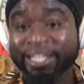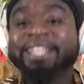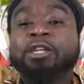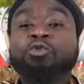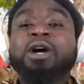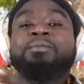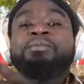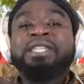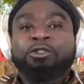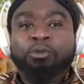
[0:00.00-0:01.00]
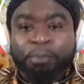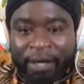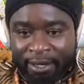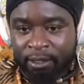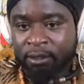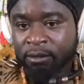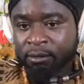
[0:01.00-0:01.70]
They didn't want me to bring